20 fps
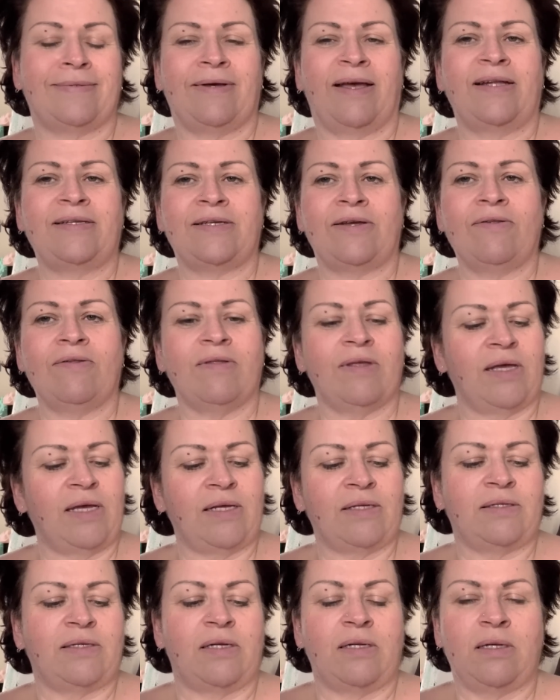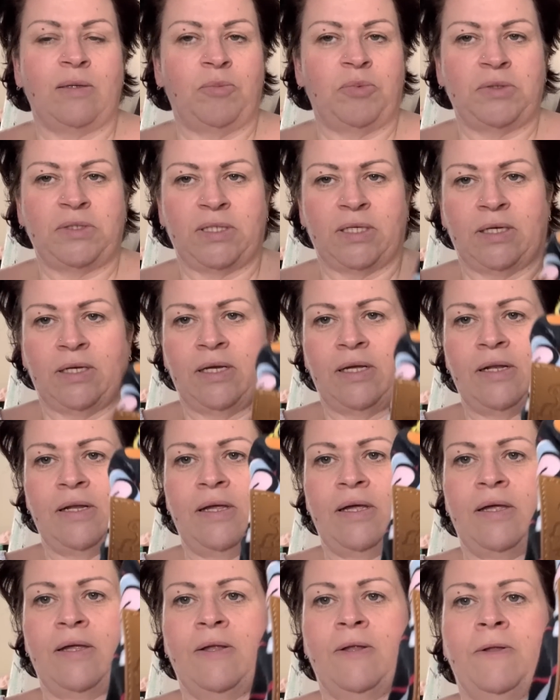I don't think it's any
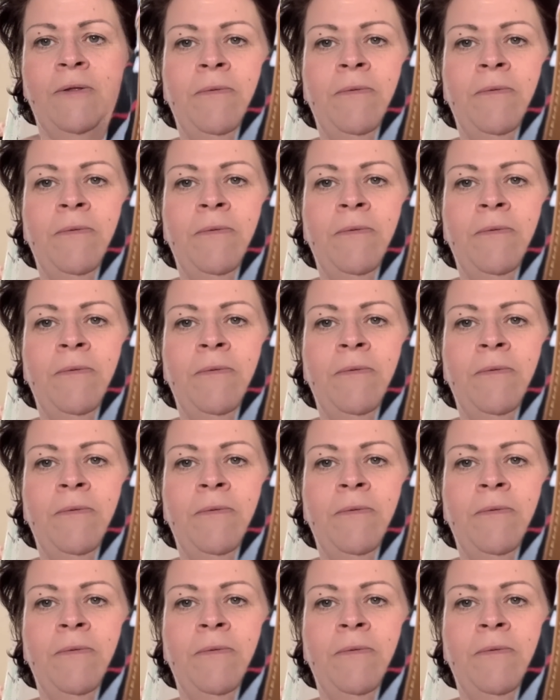particular